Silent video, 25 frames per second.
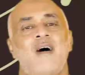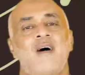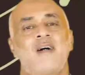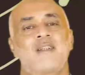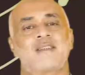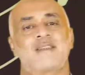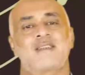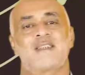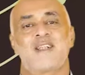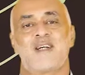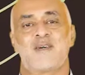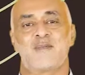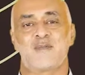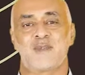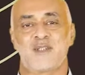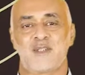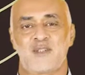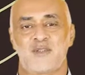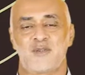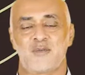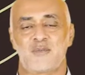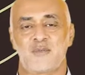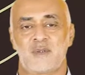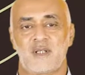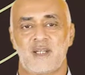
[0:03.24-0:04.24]
Assalamu
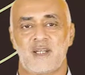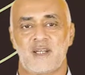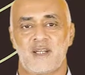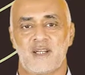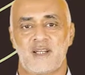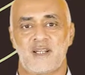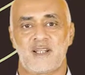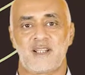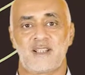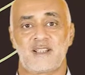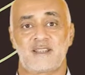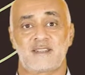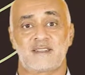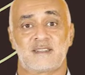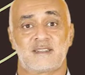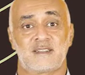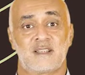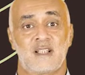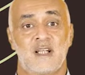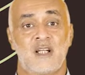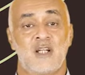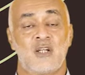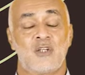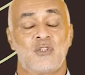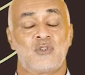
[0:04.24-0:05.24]
alaikum kids.
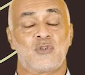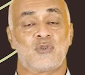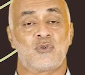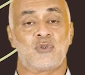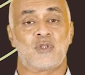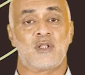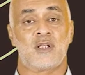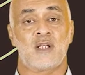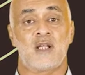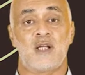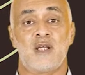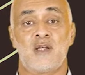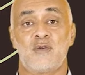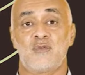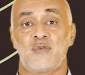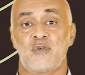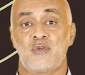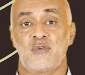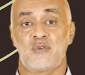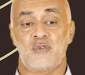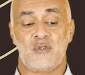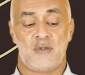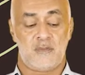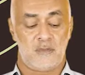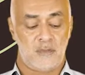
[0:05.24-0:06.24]
Today
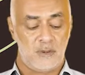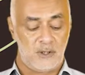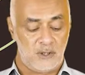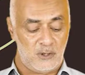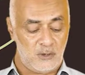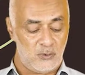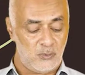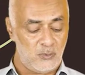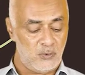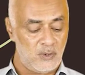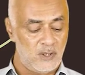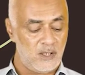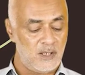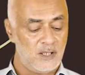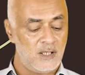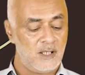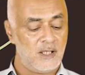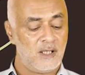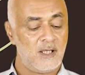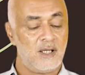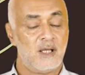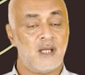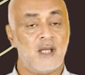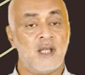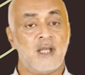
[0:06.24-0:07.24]
we will be
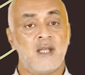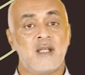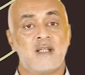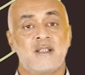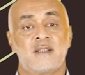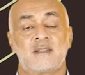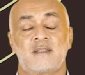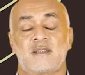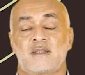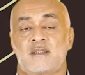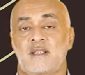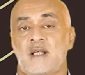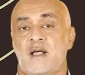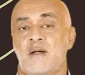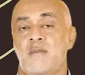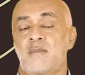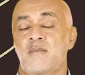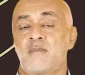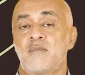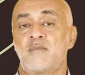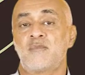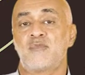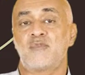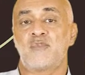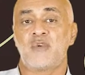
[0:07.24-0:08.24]
doing
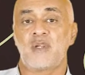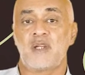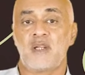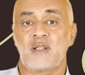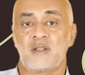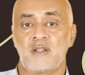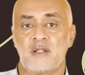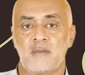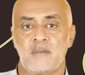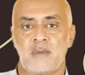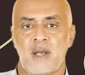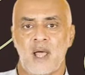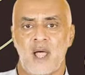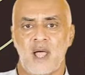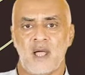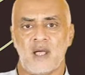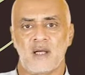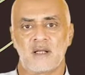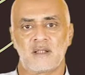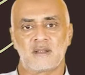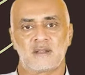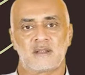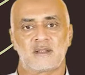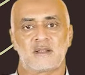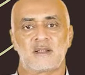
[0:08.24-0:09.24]
some fill in the
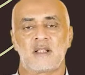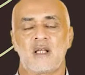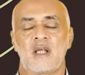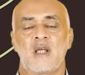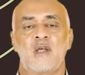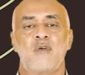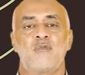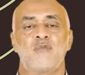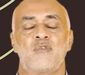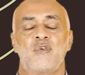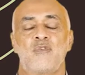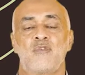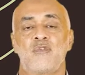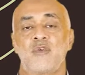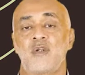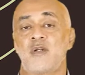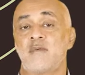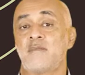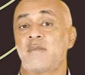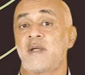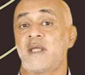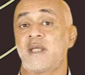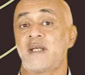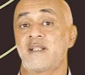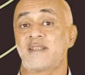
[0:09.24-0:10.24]
blanks. We will
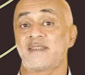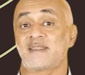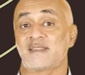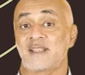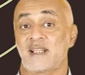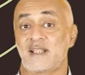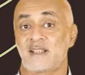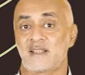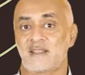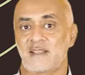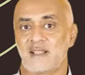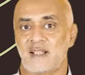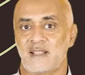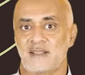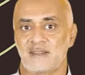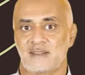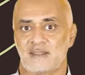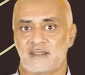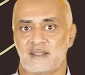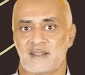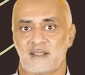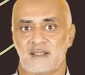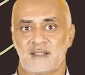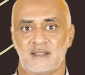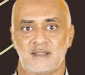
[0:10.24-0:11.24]
make
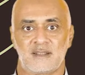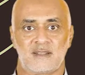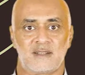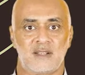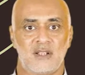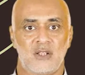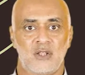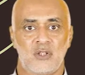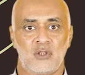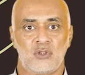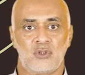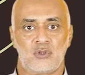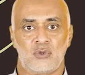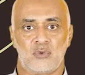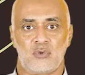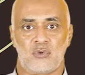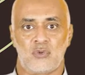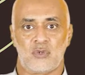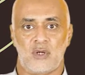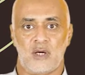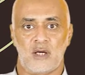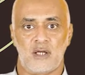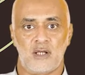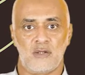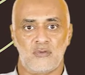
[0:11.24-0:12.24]
sentences. You
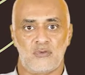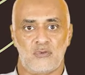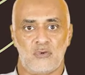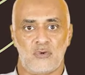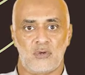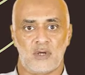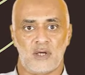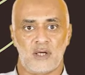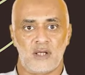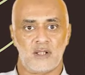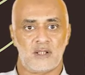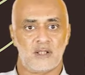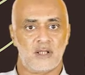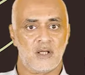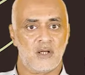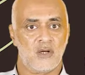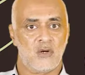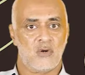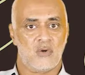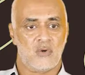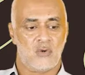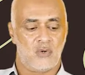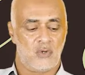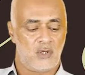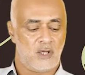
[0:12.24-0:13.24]
ready for it?
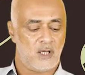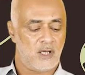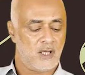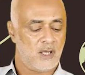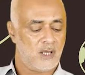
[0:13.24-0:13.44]
Okay,